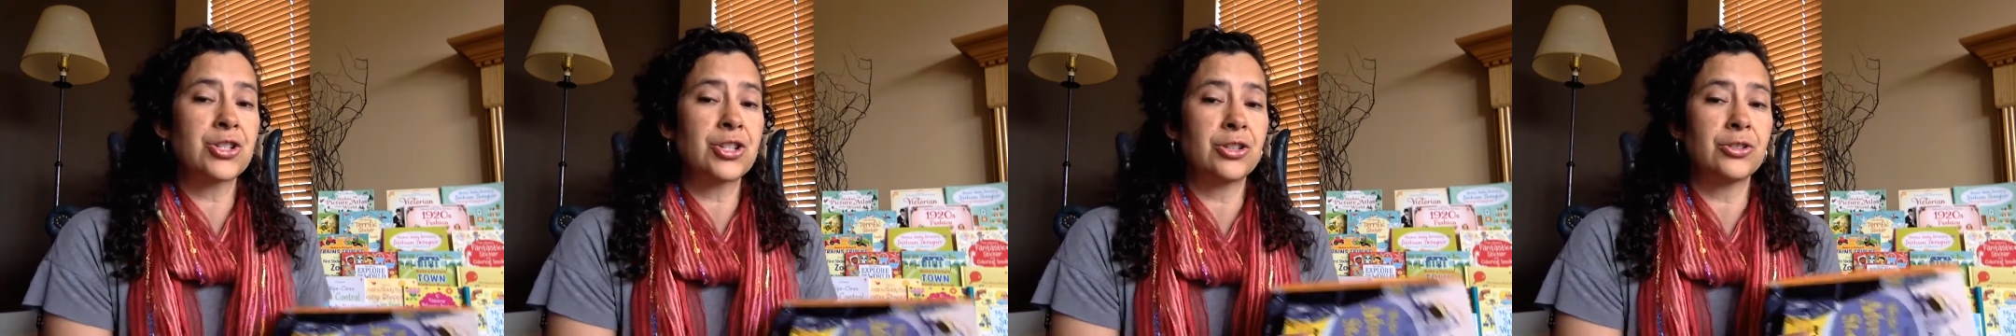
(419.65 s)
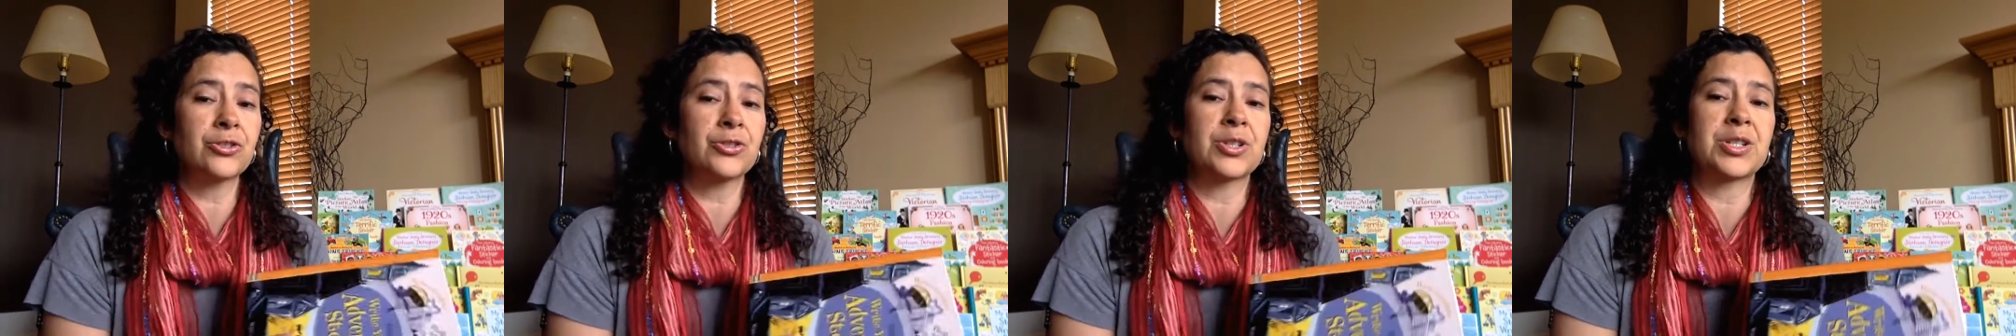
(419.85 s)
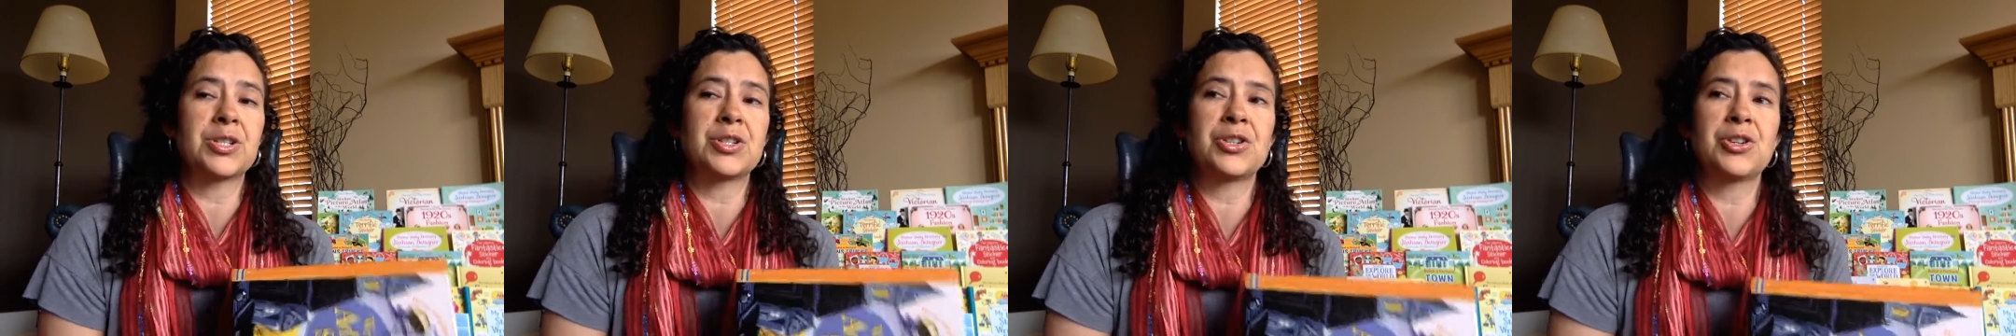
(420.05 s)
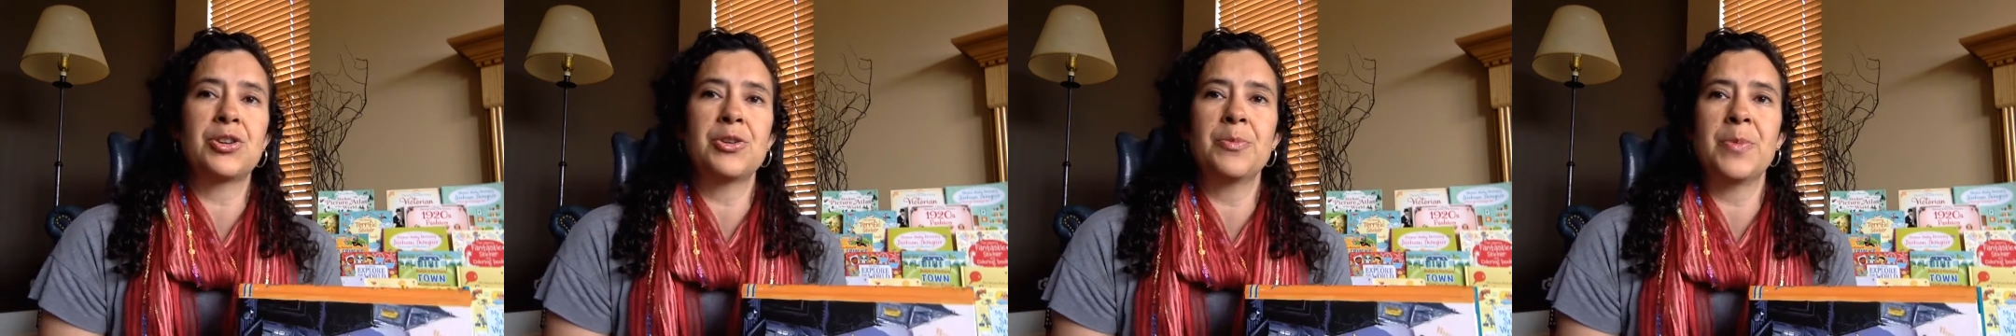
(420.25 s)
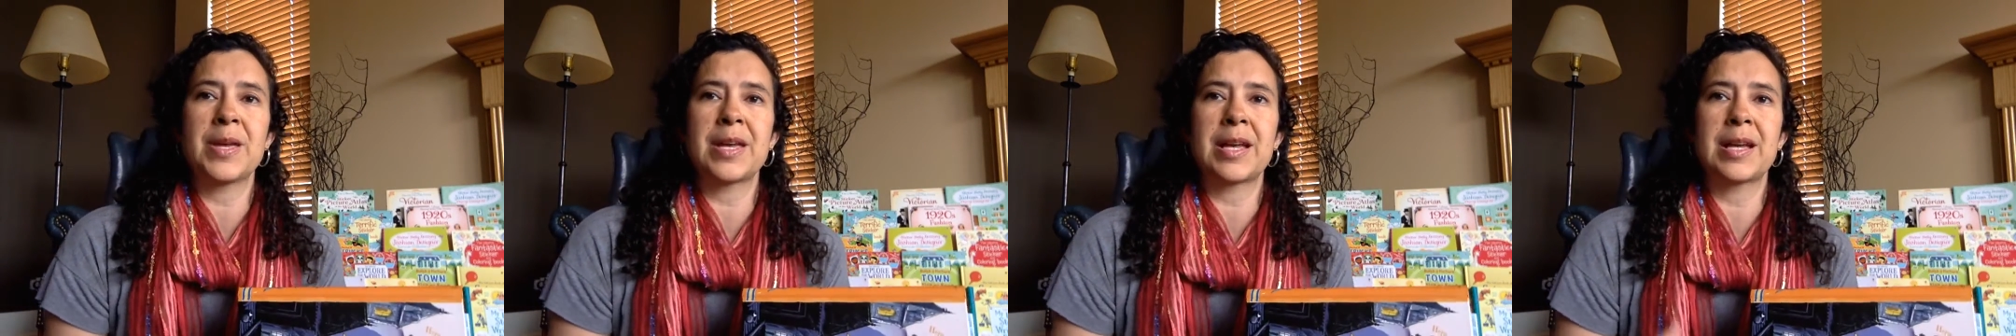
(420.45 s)
children
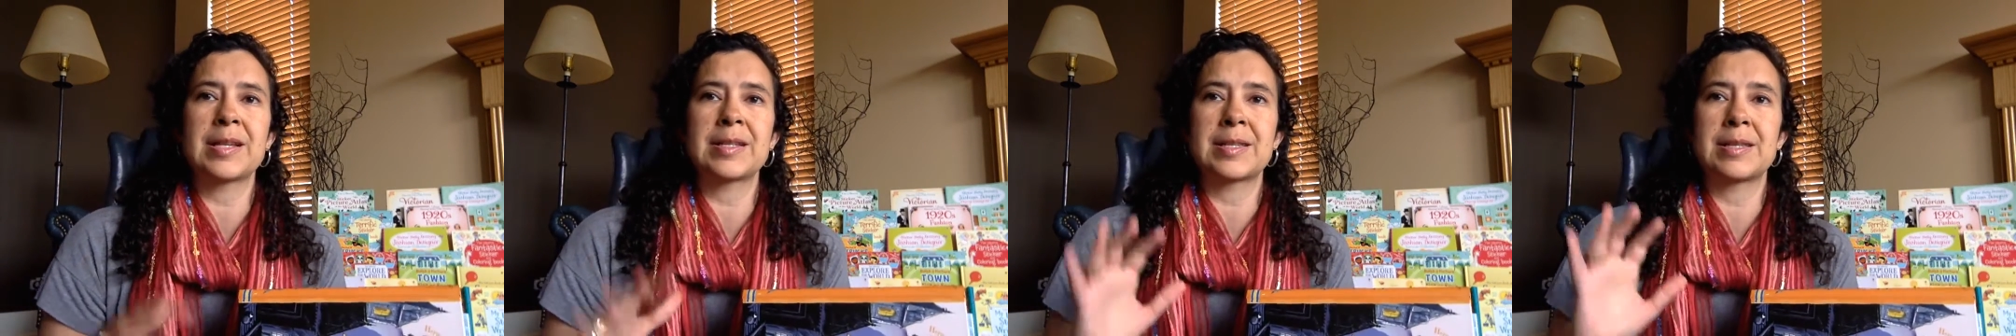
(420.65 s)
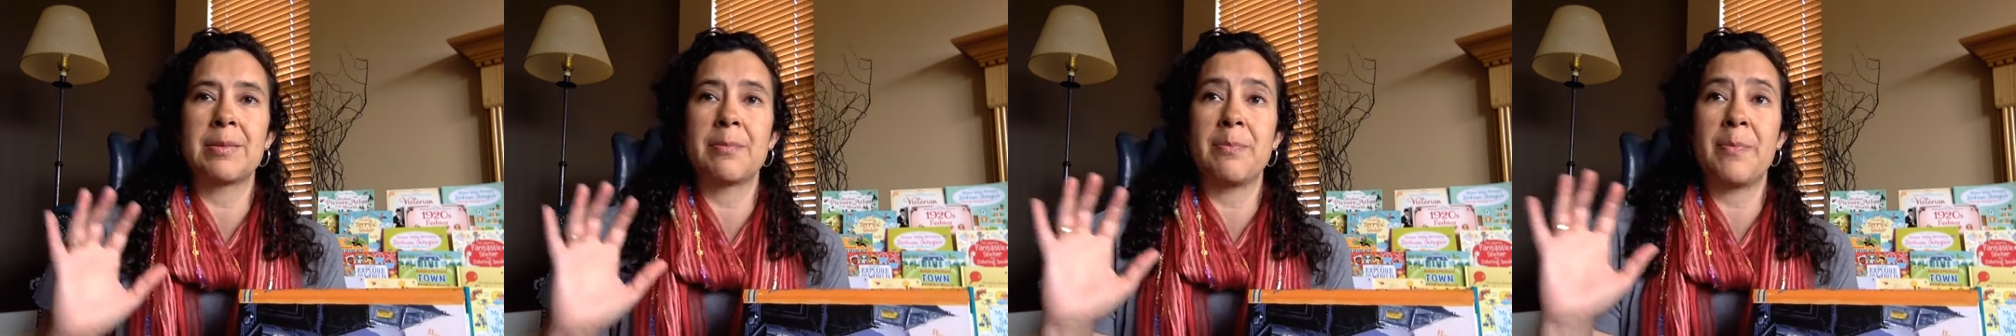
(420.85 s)
too, because the